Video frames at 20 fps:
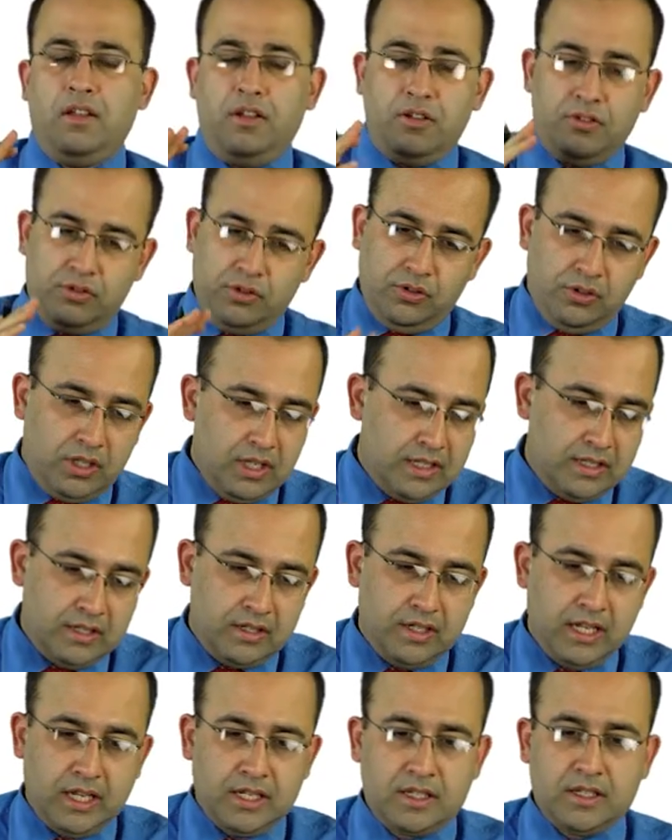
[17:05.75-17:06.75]
So this
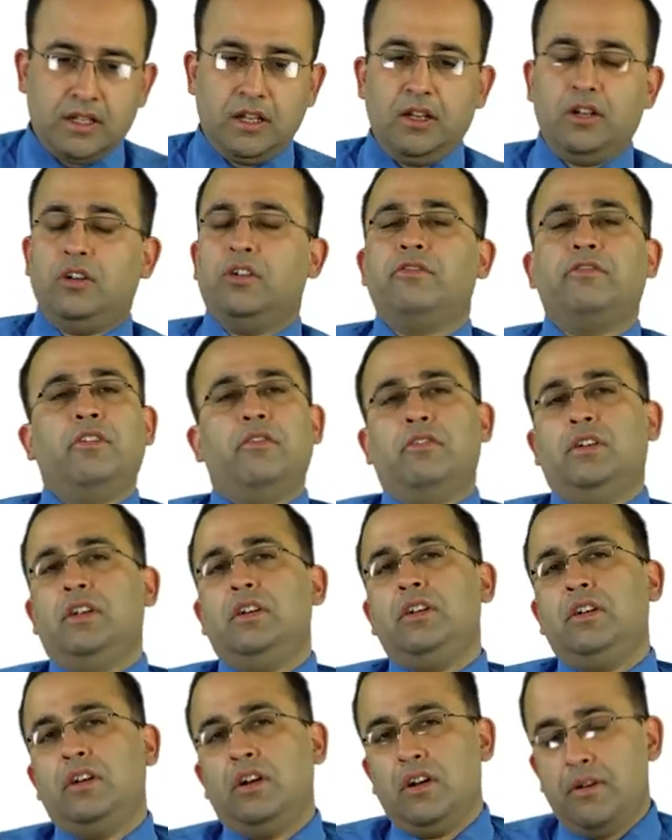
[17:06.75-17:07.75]
takes care of
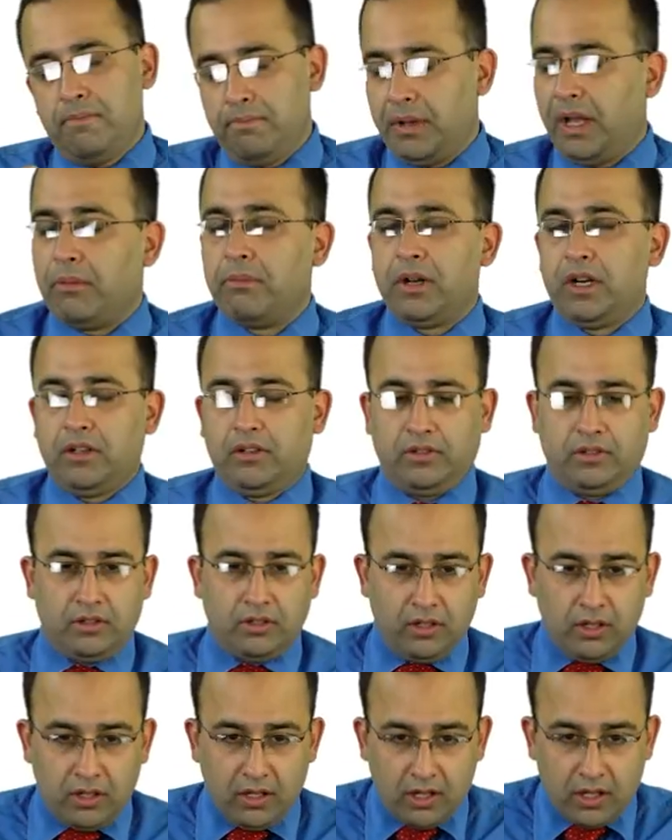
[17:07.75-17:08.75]
our pigments.